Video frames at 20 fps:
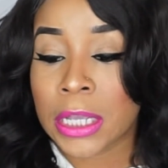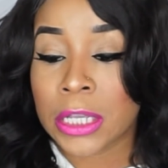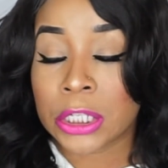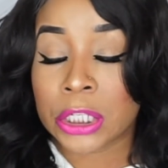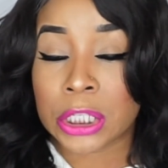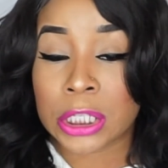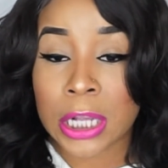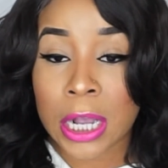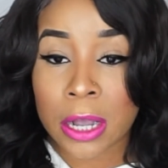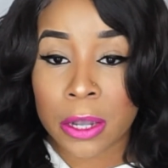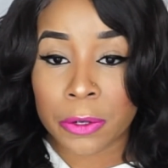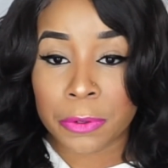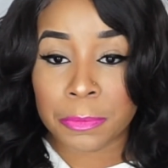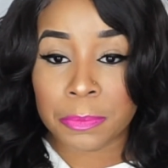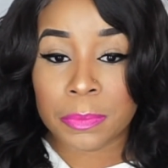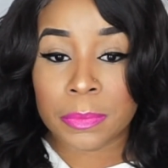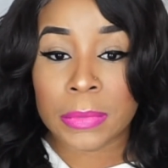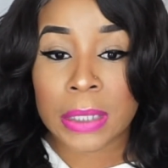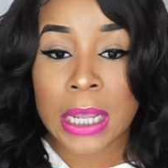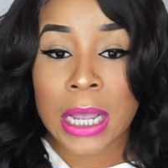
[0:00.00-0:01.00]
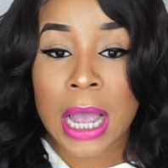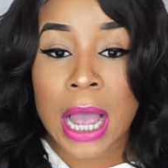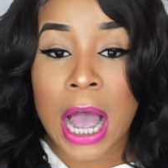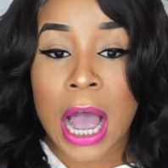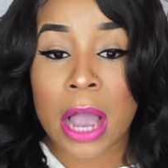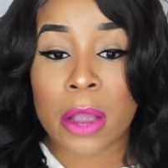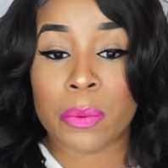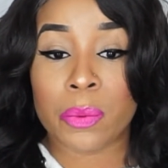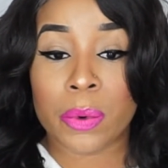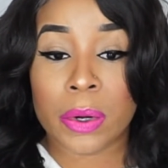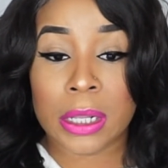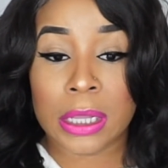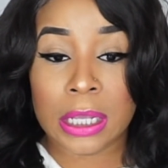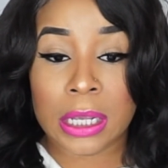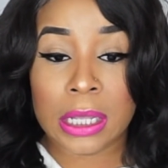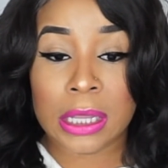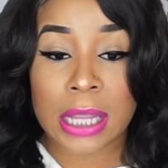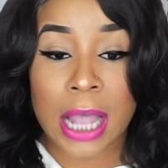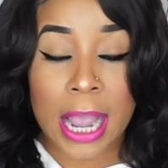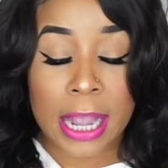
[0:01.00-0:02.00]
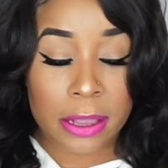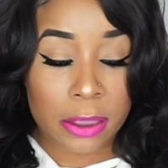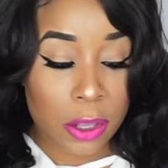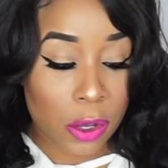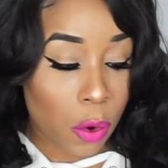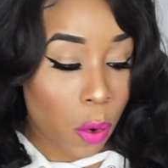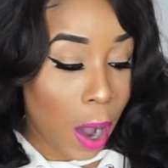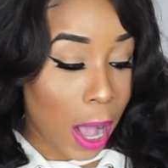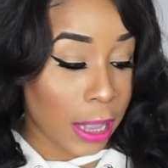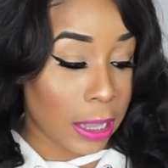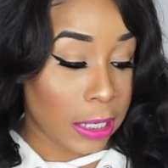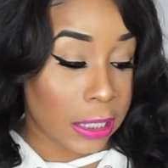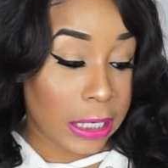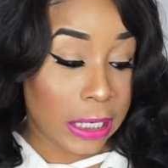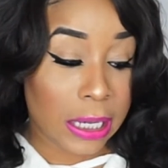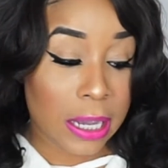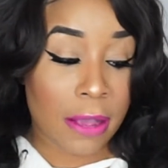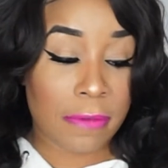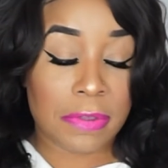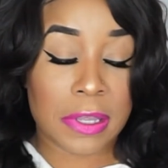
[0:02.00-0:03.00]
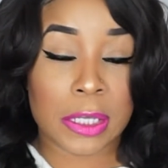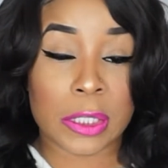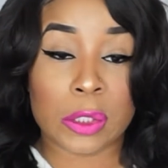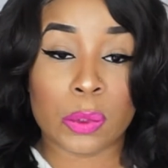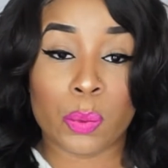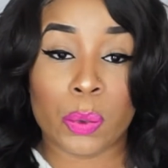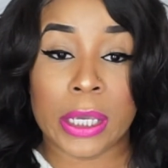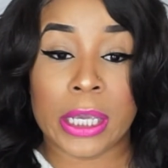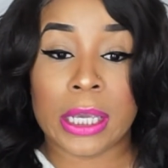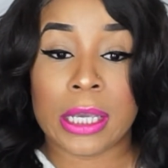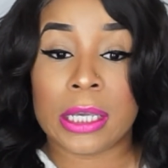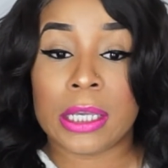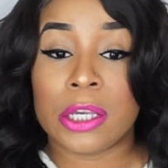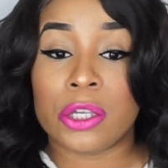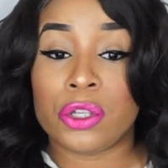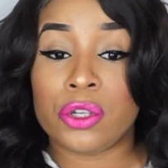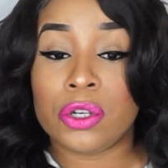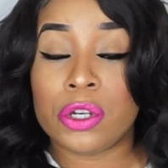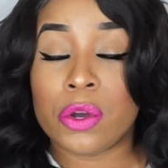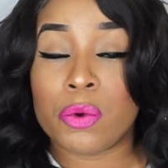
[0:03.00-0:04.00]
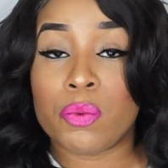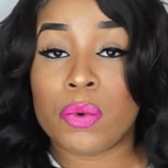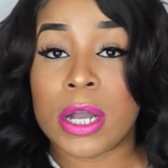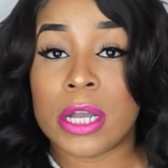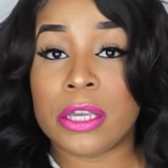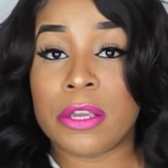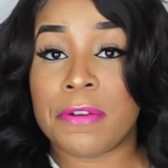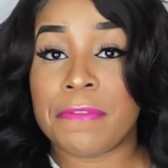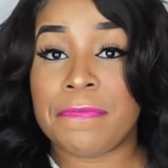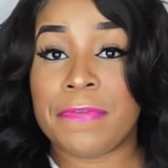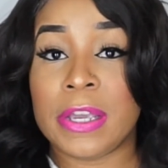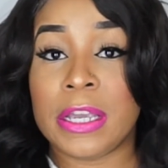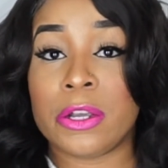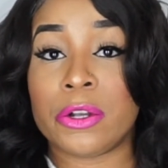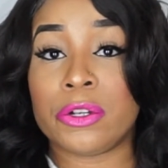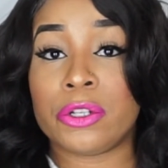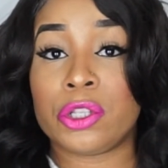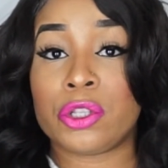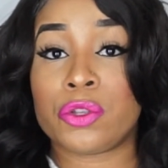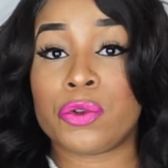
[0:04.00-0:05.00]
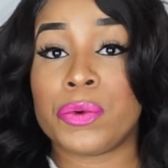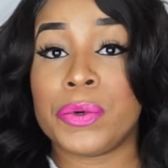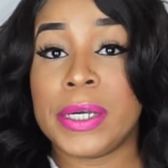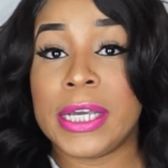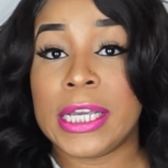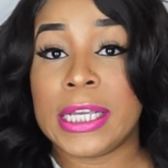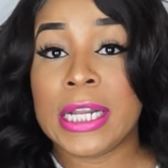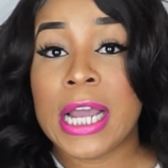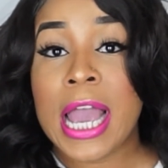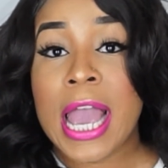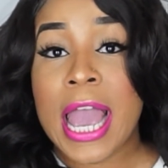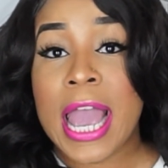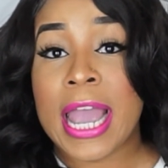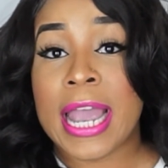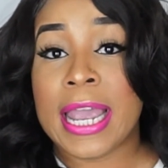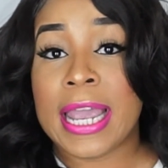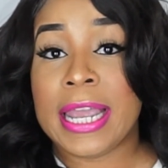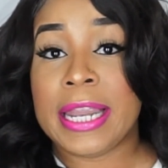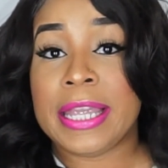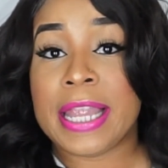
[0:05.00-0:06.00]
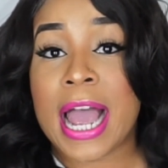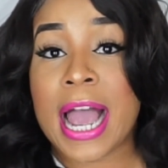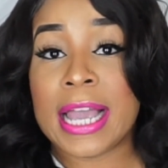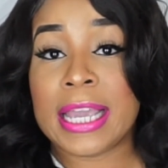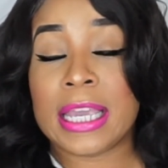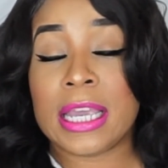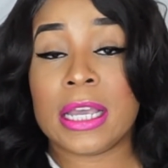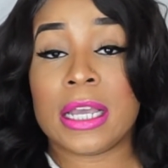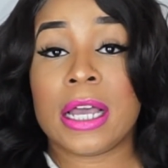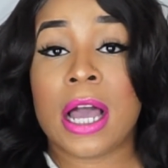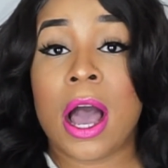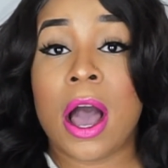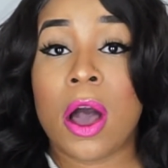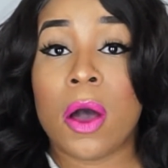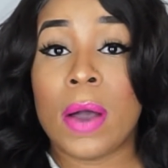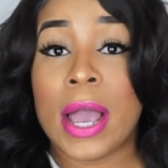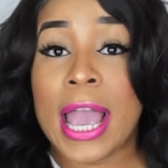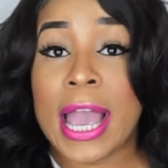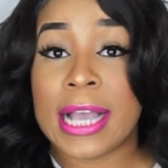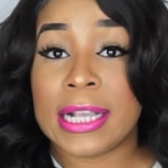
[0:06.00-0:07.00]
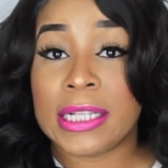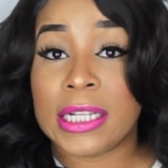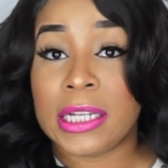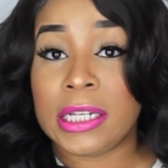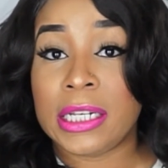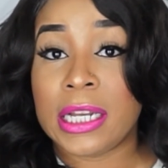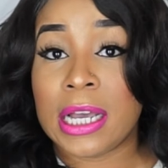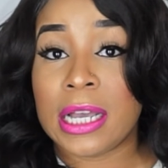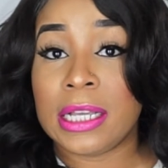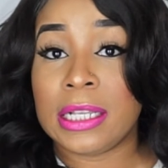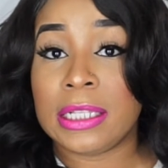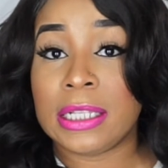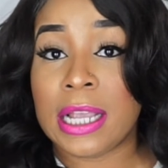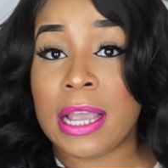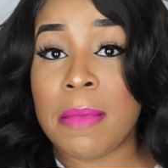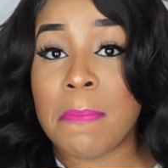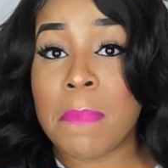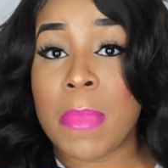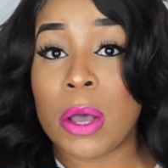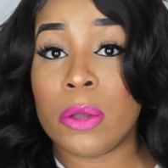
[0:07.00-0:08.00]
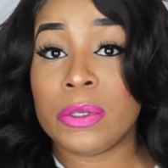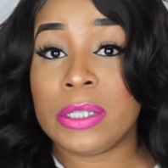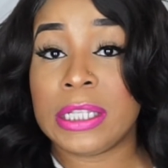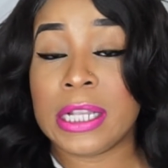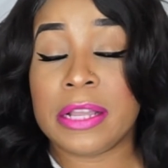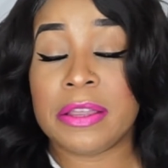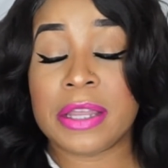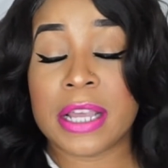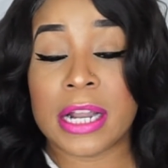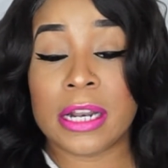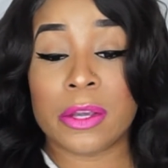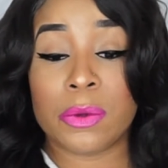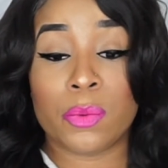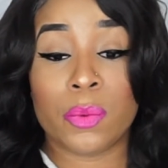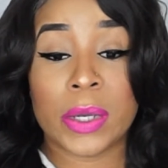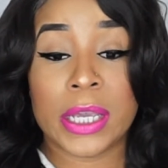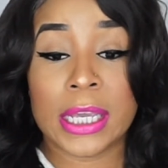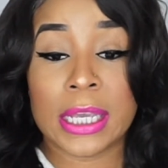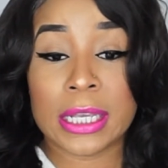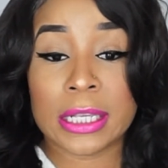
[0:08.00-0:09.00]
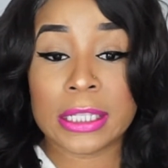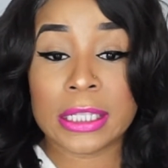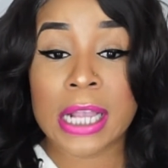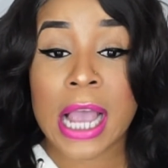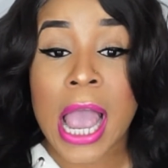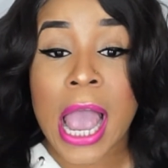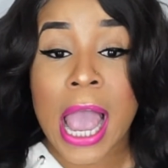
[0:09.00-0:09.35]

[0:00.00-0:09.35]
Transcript: So I really like the quality of this wig because you could run your fingers through it and not get caught as it does in most synthetic wigs.